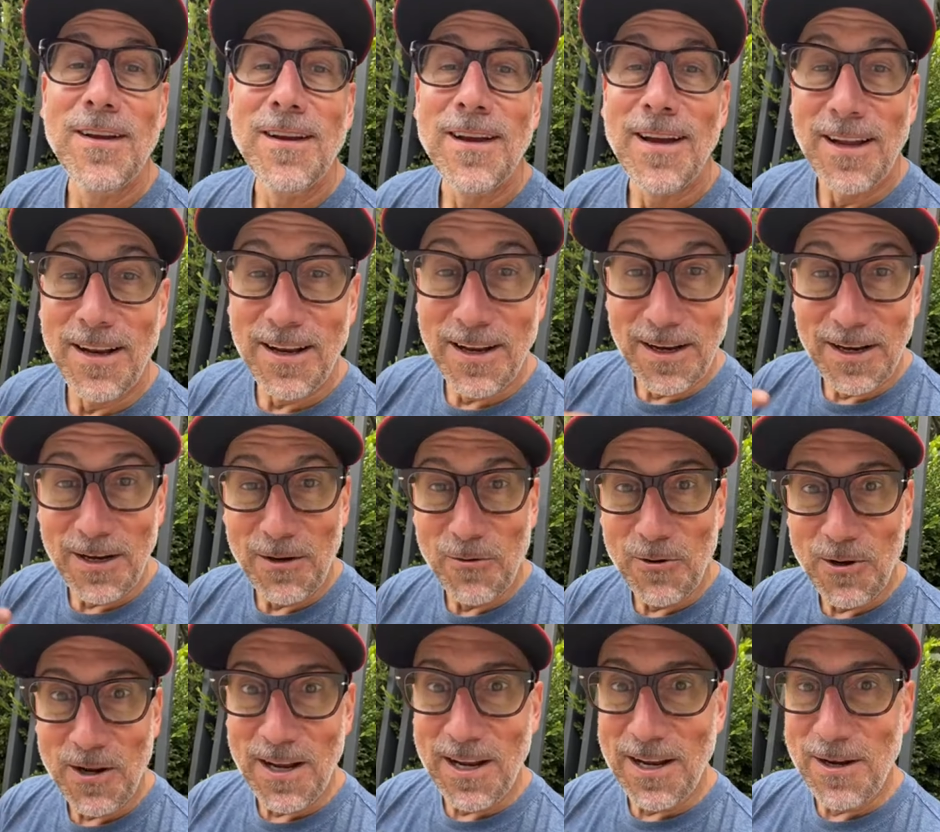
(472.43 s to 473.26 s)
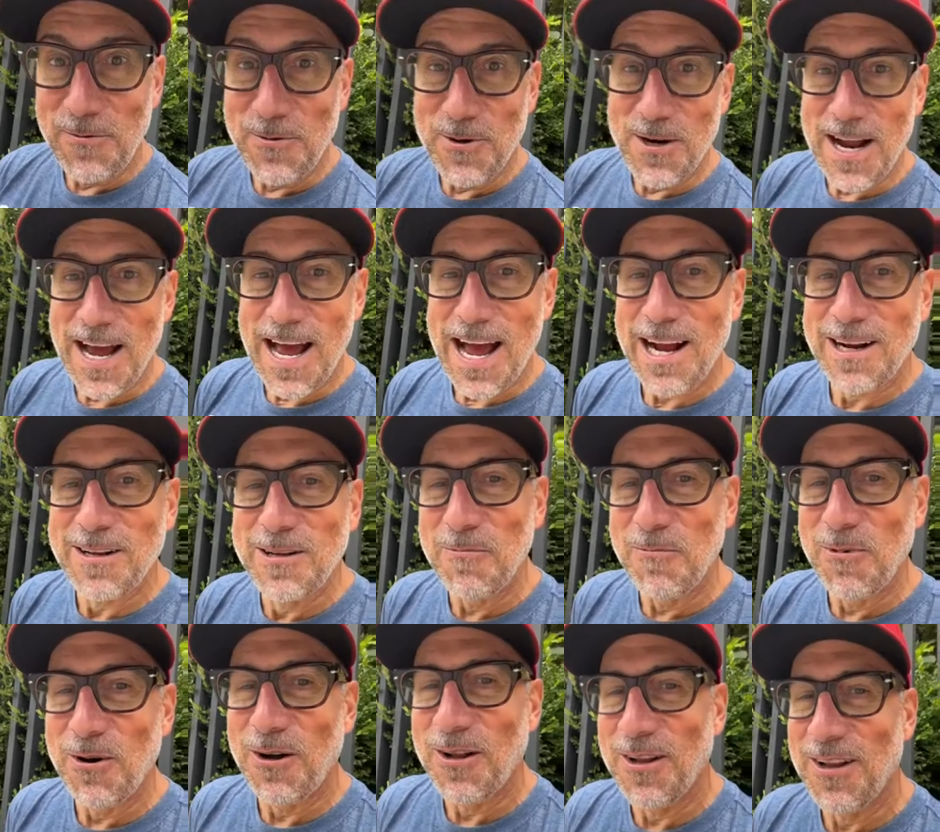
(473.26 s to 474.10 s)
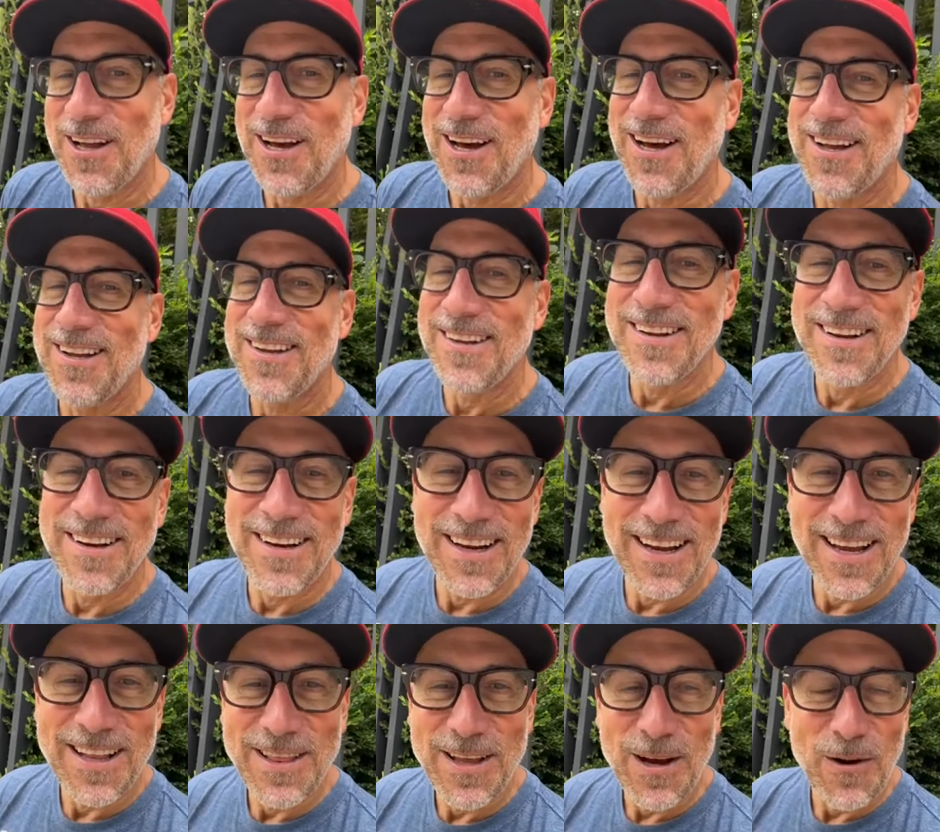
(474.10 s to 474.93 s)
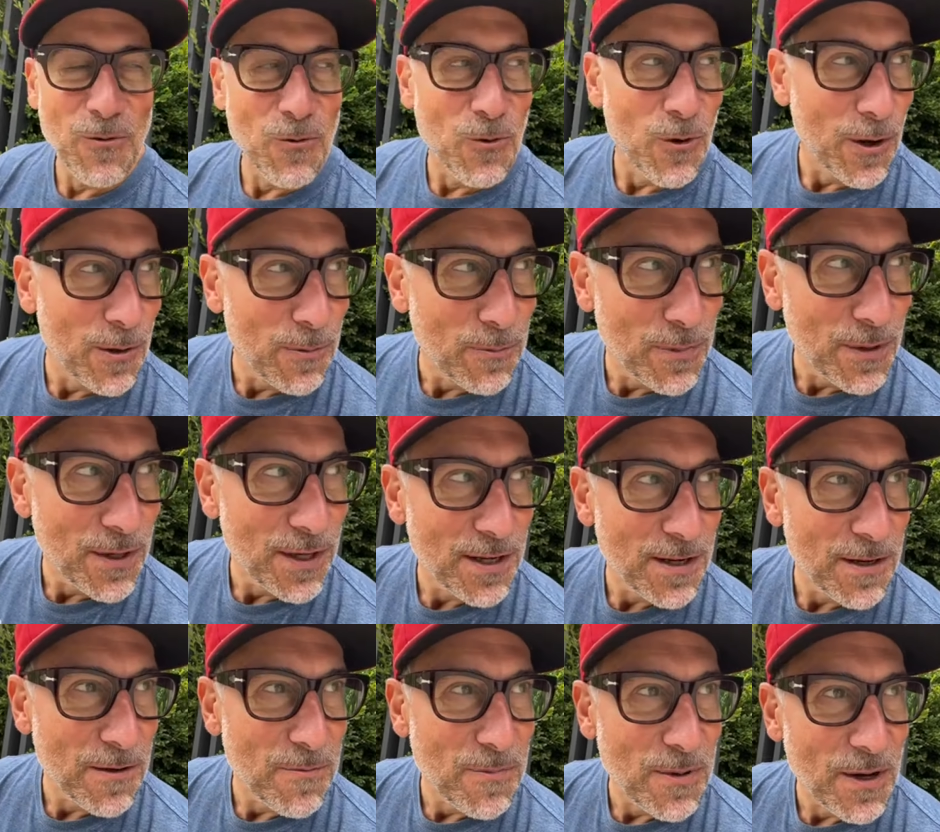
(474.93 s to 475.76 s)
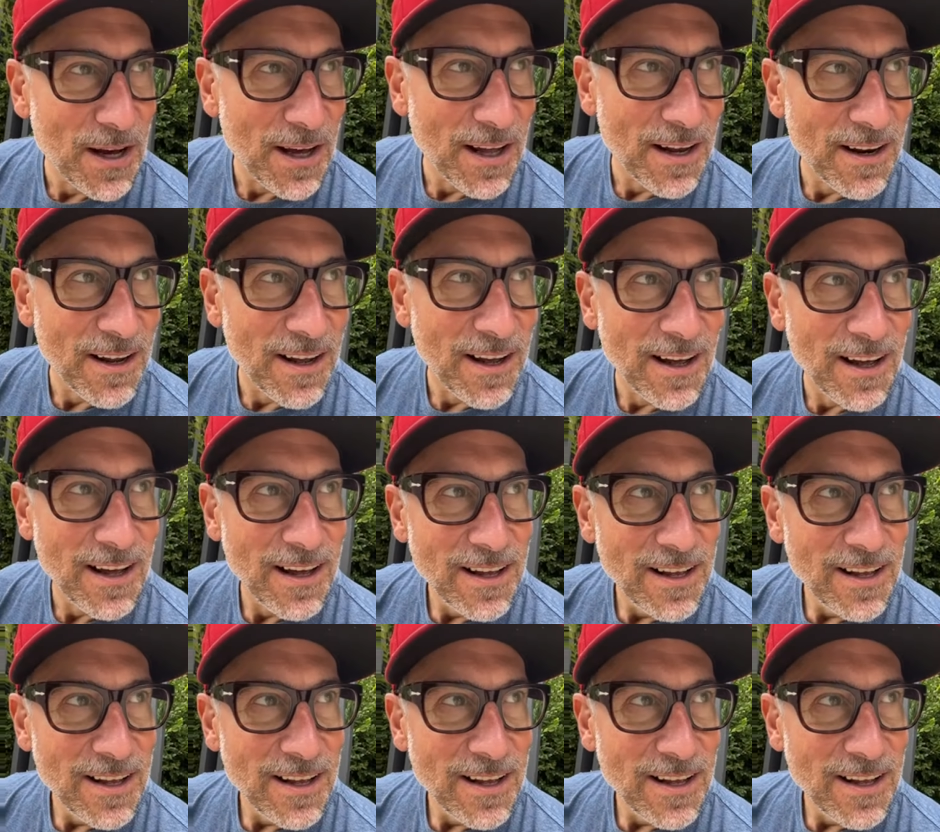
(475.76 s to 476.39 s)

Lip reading: And then he would act them all out. And he had that one bit about